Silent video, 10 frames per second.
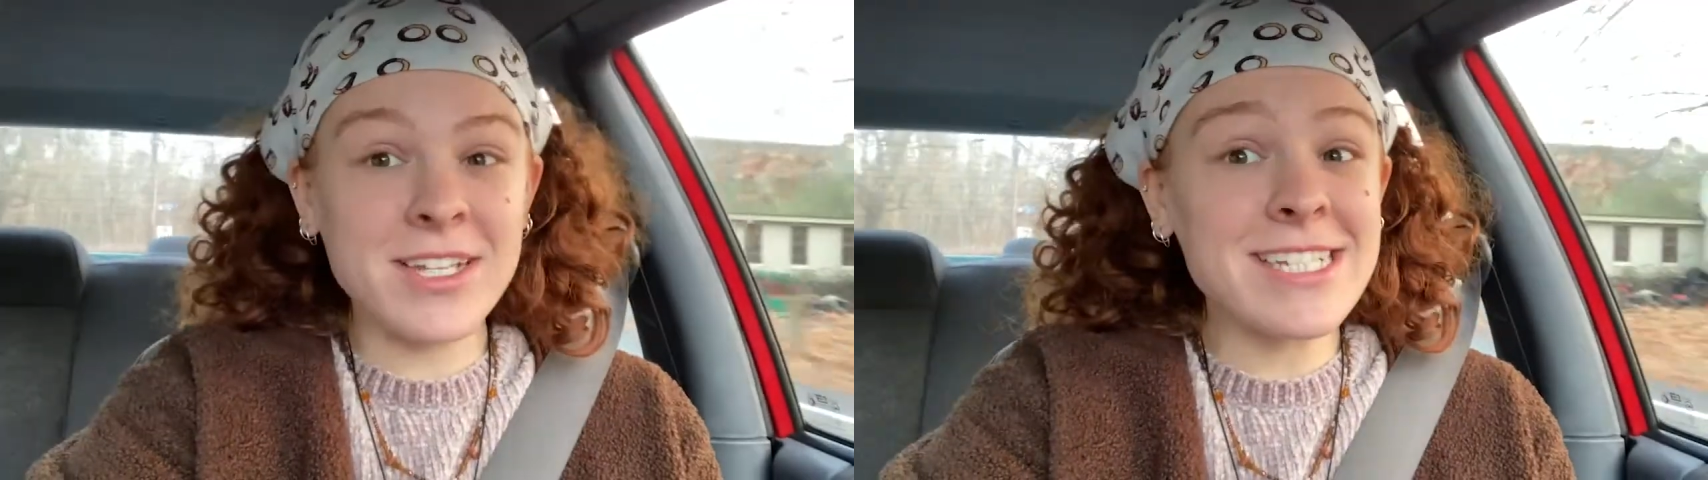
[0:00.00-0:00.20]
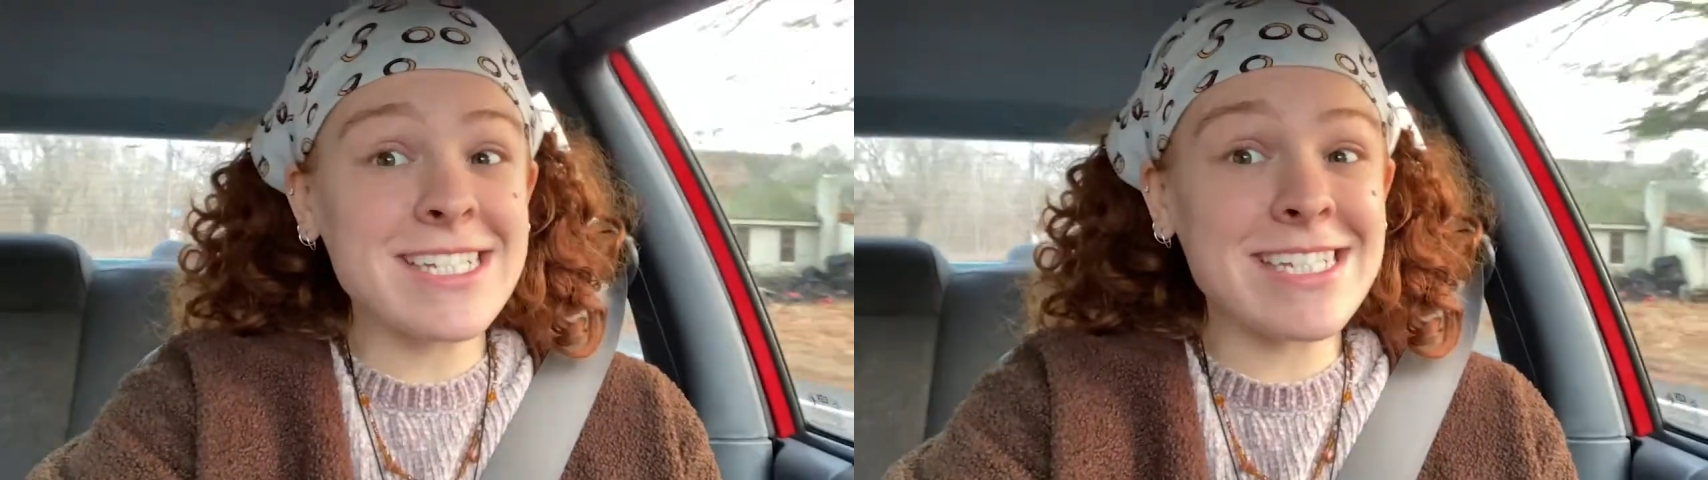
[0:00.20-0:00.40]

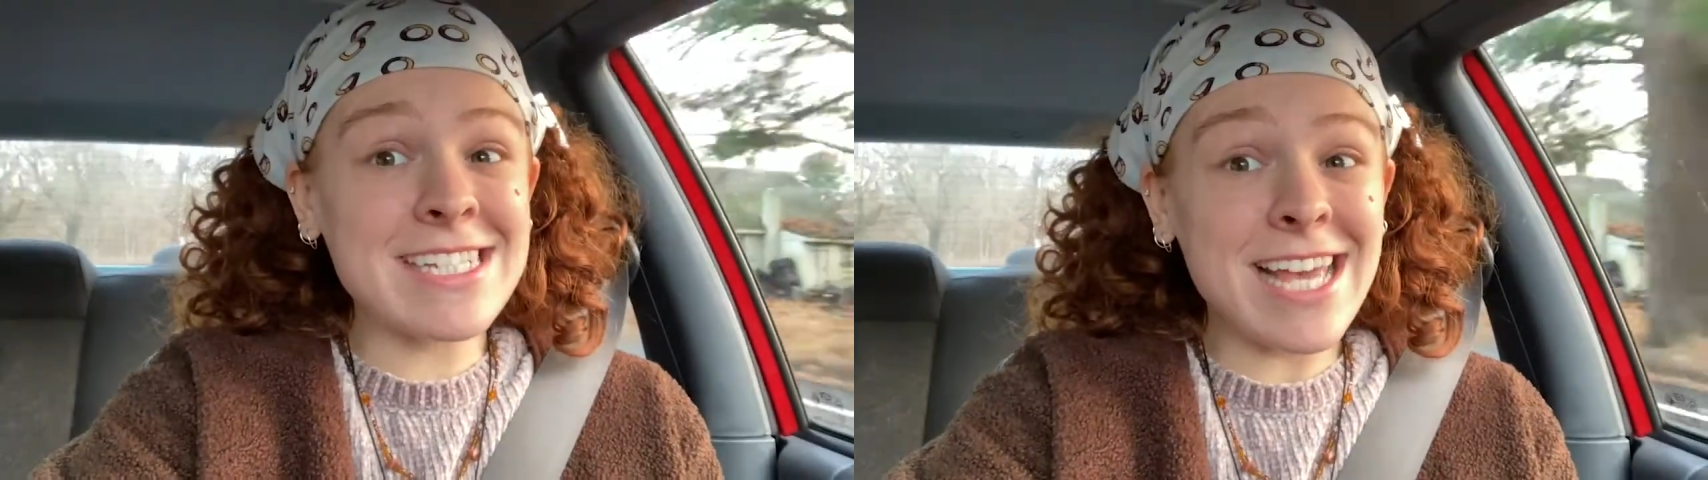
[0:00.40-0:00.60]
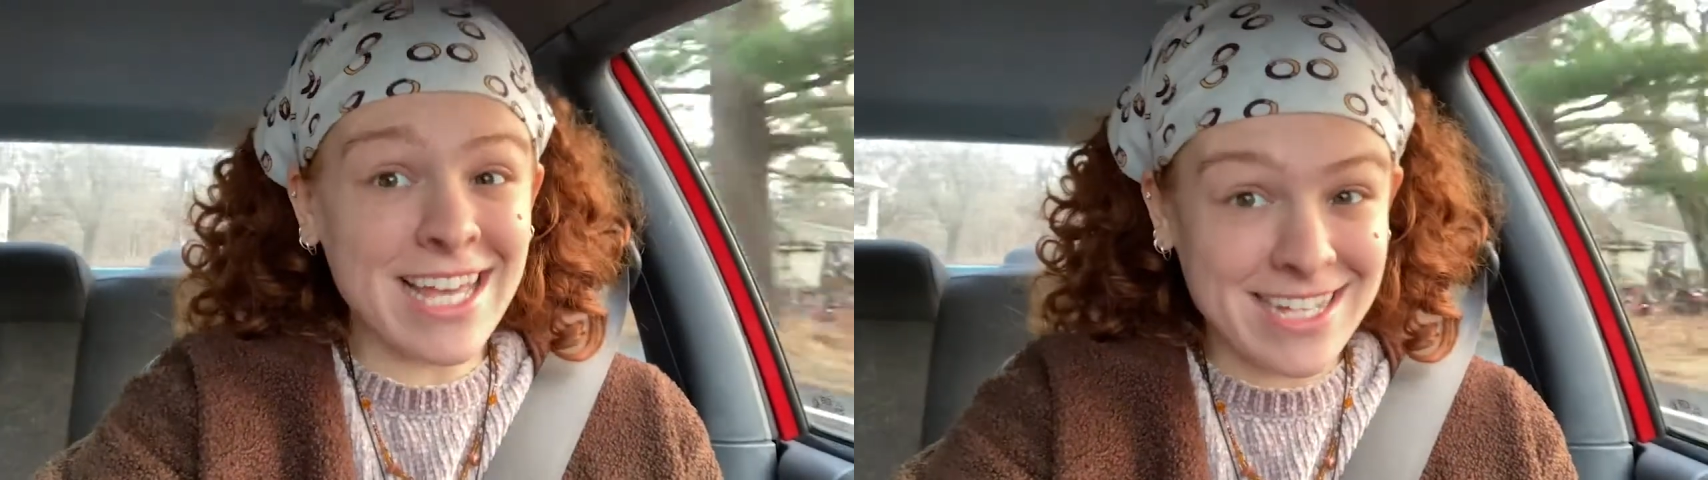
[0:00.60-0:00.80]

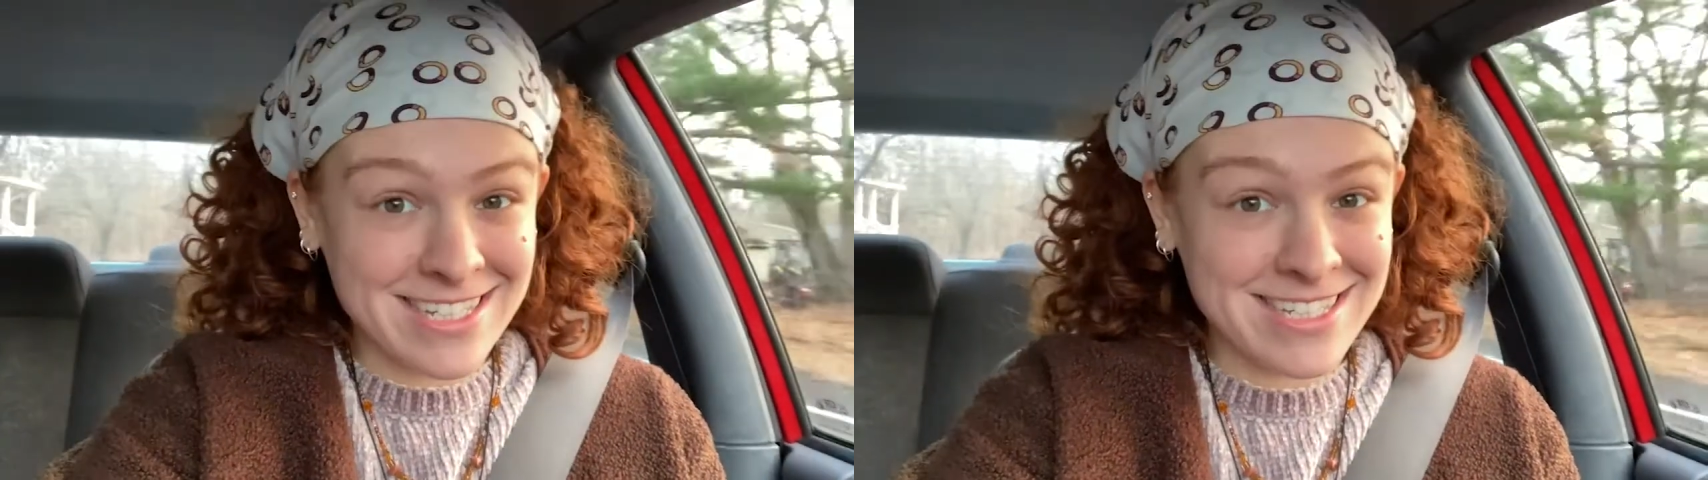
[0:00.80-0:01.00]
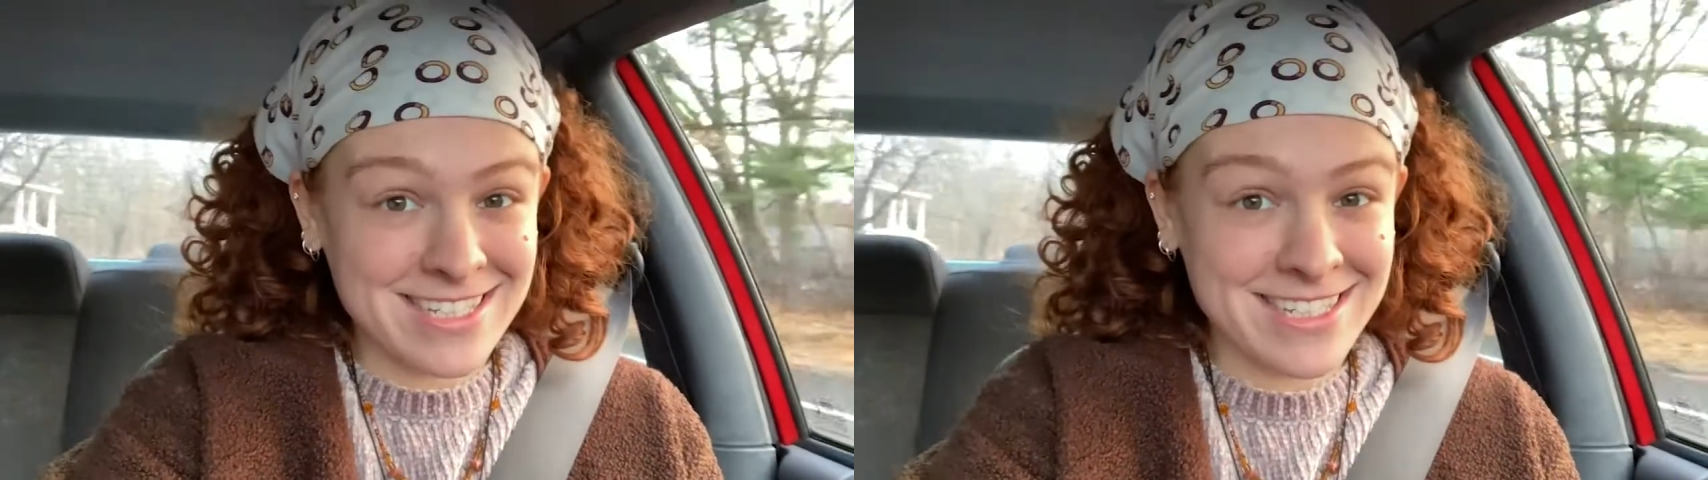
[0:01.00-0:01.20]

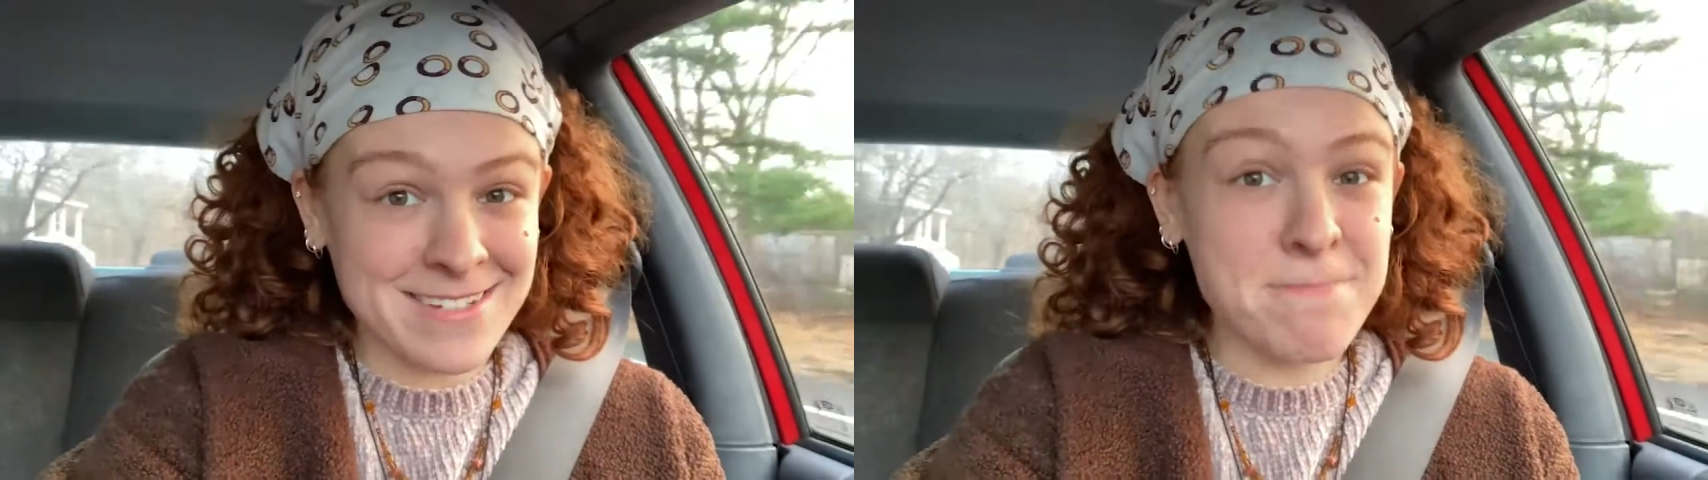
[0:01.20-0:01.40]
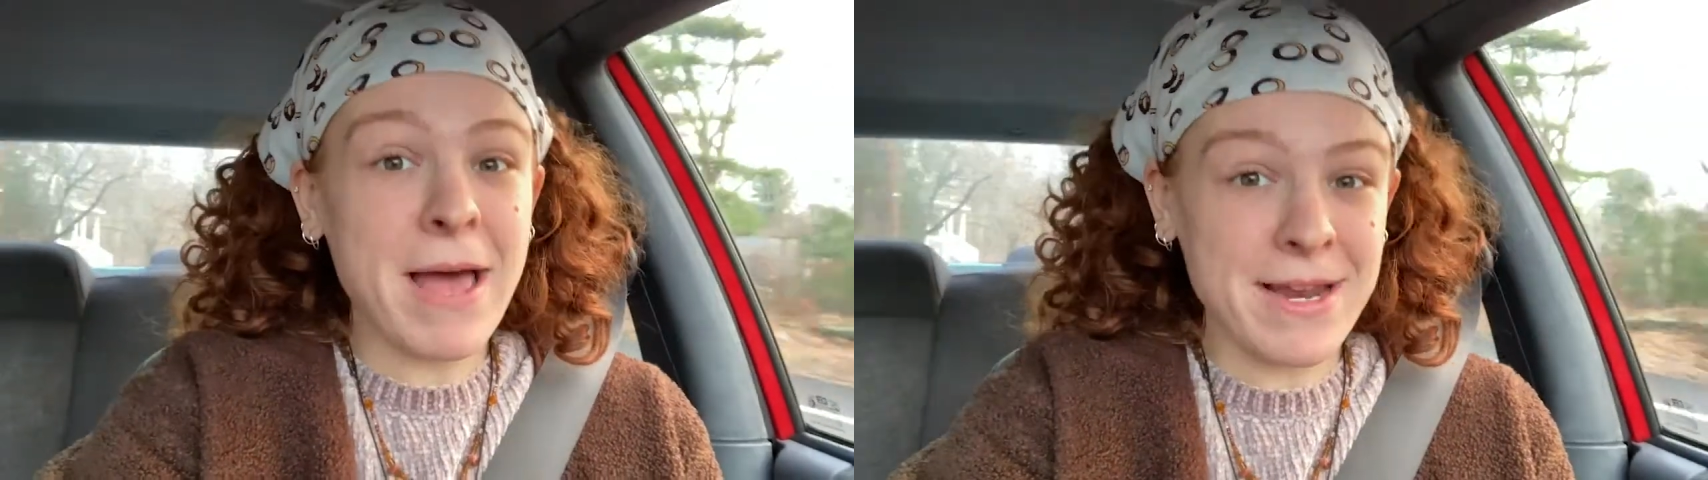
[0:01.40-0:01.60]
6
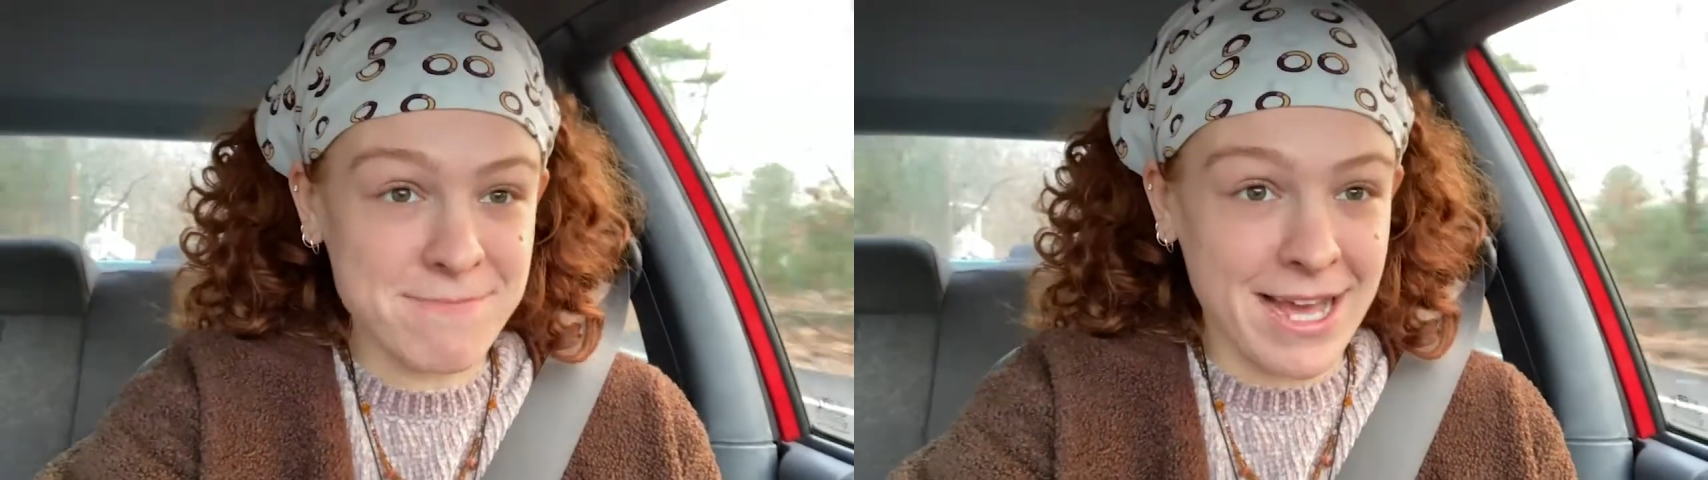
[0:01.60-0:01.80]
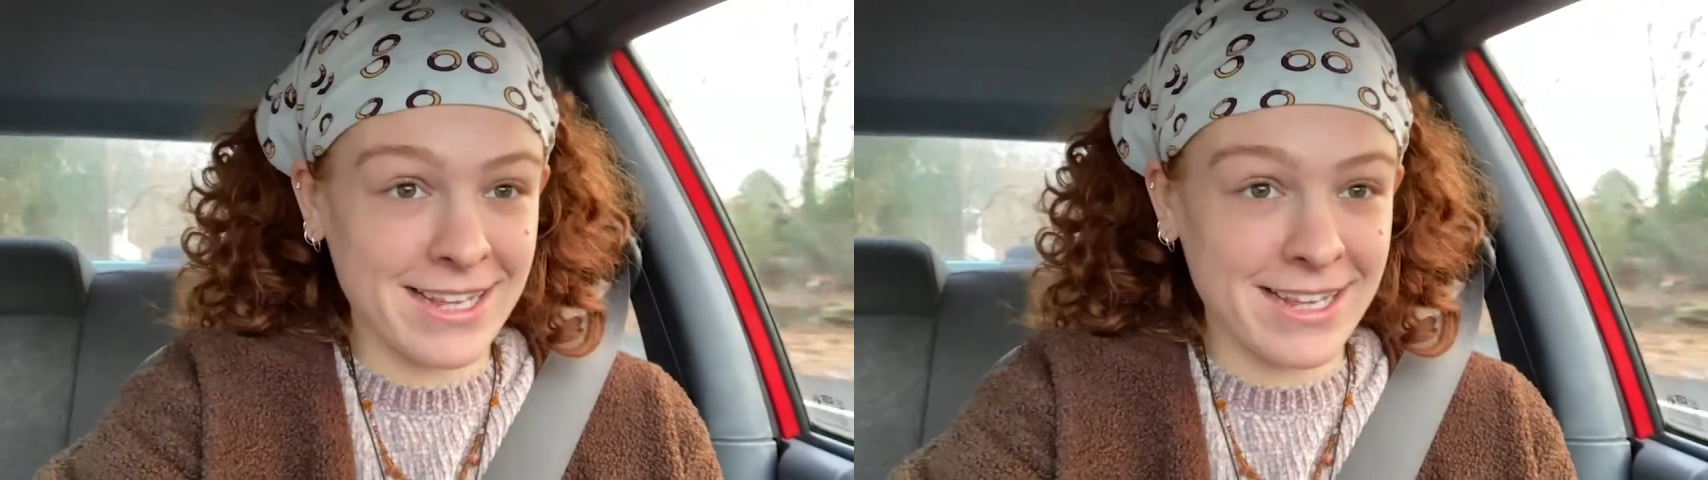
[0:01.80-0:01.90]
pen pal